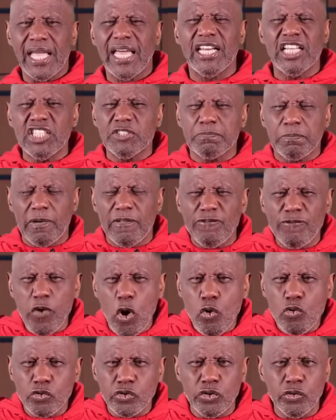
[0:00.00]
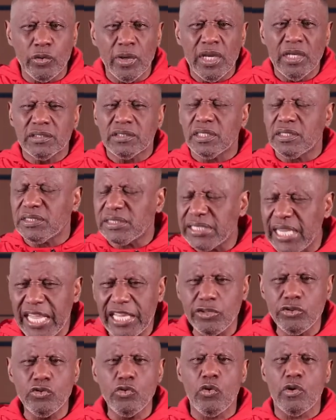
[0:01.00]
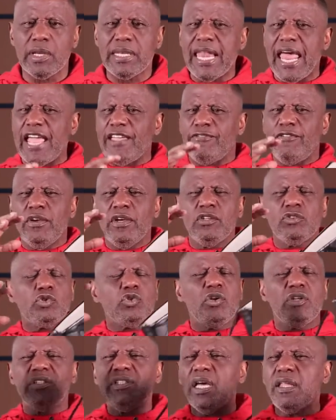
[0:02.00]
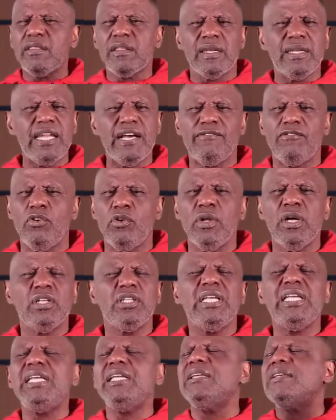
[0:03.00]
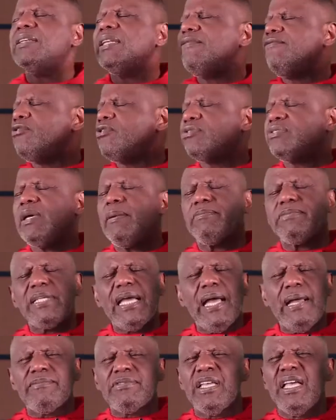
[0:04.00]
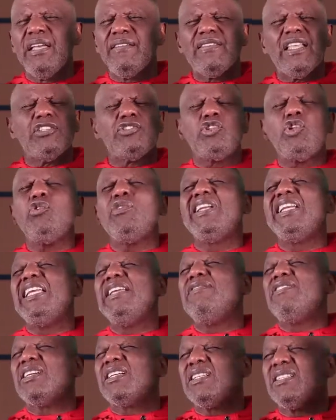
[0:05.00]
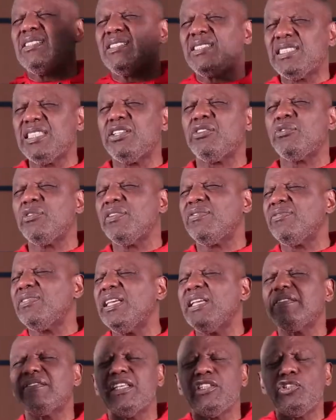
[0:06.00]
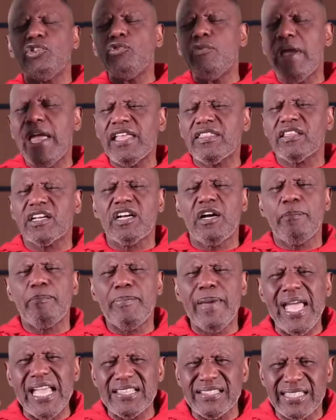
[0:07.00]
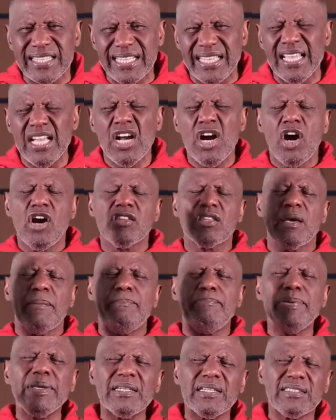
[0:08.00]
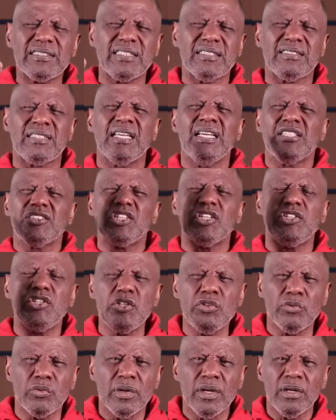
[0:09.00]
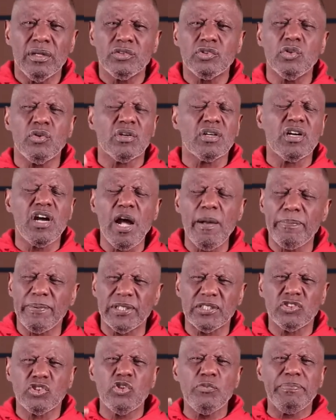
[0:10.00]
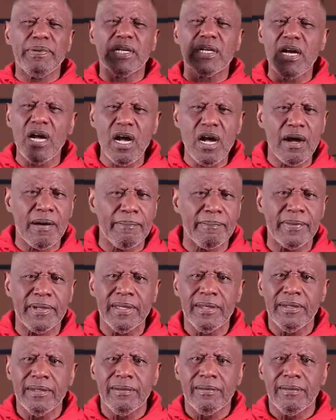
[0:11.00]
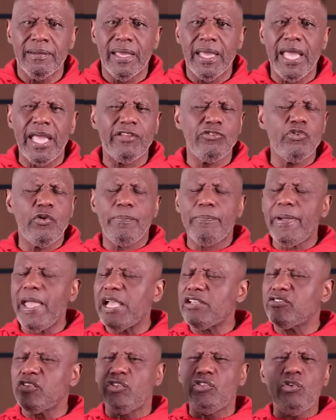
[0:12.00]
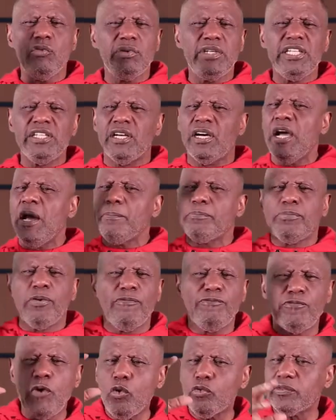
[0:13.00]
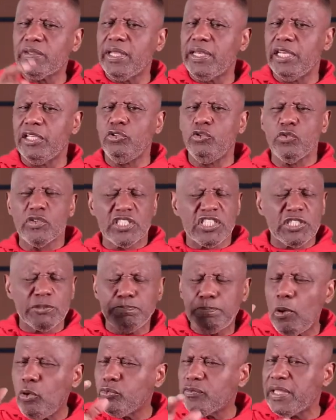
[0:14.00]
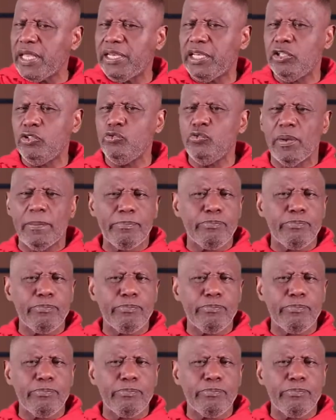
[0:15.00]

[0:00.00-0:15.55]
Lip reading: And he's provoked you to take your life to another level, in levels sometimes that you didn't even consider or think that you had the capacity or the abilities to do, to accomplish, to become. And your pastor, your leader, provoked that in you and spoke that in you